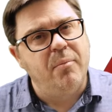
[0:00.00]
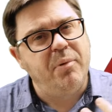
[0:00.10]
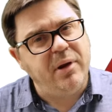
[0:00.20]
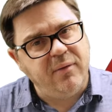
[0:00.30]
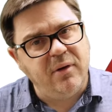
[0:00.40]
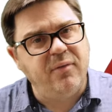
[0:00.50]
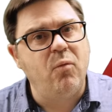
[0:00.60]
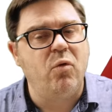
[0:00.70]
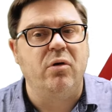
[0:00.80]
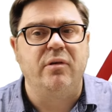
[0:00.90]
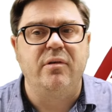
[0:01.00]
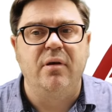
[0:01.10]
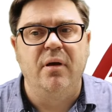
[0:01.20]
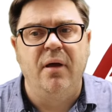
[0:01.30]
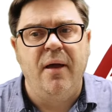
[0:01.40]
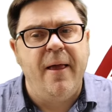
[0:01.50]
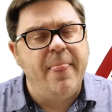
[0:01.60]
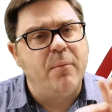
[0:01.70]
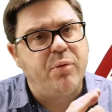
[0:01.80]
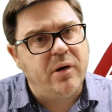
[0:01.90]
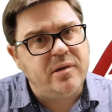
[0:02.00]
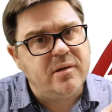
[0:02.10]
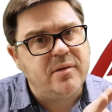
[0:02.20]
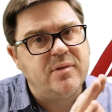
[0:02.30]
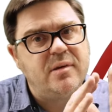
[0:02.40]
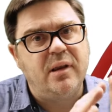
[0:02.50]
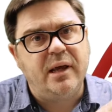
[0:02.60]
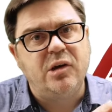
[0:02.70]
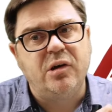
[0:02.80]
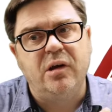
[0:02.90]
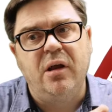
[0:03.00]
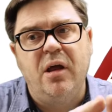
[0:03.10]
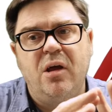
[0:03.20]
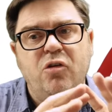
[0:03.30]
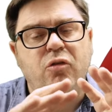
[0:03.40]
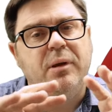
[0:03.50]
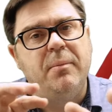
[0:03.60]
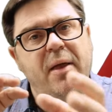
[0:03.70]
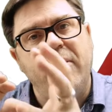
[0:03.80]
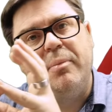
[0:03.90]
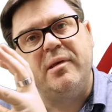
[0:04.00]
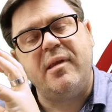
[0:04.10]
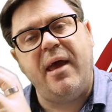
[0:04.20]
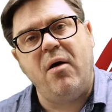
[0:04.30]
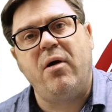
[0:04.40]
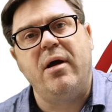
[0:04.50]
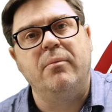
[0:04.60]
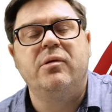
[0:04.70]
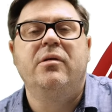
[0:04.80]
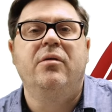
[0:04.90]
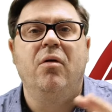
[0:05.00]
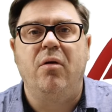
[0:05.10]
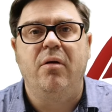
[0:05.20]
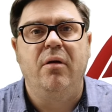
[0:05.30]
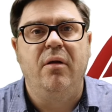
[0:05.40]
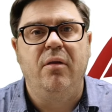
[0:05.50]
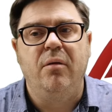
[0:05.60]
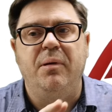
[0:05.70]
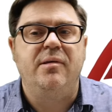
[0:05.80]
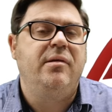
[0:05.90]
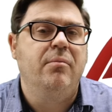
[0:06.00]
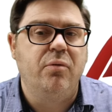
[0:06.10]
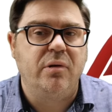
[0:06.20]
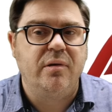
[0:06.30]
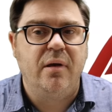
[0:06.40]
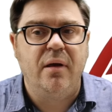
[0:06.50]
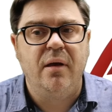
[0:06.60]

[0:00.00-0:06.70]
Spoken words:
But even if it was, the process of selection should be about the best outcomes, not the best inputs.